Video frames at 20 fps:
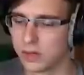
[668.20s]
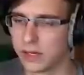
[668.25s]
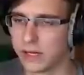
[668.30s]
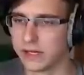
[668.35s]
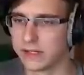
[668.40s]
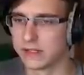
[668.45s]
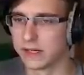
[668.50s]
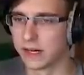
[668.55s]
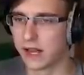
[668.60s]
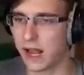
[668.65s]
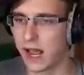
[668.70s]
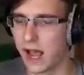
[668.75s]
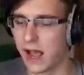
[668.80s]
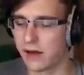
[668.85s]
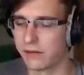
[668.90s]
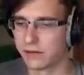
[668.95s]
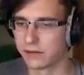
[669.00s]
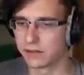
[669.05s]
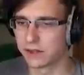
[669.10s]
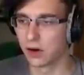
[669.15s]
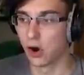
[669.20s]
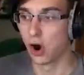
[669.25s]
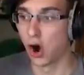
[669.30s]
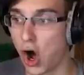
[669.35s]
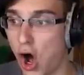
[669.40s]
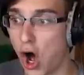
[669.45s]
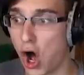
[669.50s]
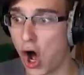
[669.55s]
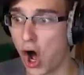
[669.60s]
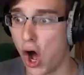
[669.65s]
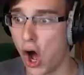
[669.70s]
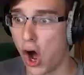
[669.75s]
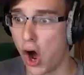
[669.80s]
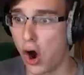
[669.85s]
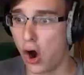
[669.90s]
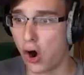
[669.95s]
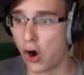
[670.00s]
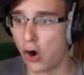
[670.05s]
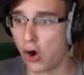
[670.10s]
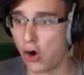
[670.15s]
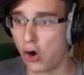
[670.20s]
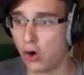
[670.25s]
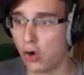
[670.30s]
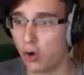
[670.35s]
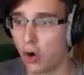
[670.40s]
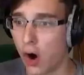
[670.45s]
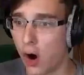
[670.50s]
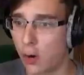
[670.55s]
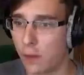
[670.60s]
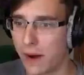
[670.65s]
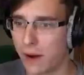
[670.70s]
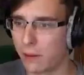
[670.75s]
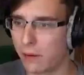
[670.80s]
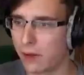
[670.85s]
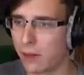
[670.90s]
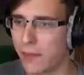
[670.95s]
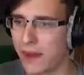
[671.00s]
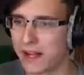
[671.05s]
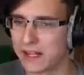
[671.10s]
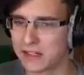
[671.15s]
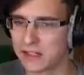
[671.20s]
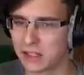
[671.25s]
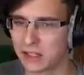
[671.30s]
Okay, it's like, oh, I hope my real man's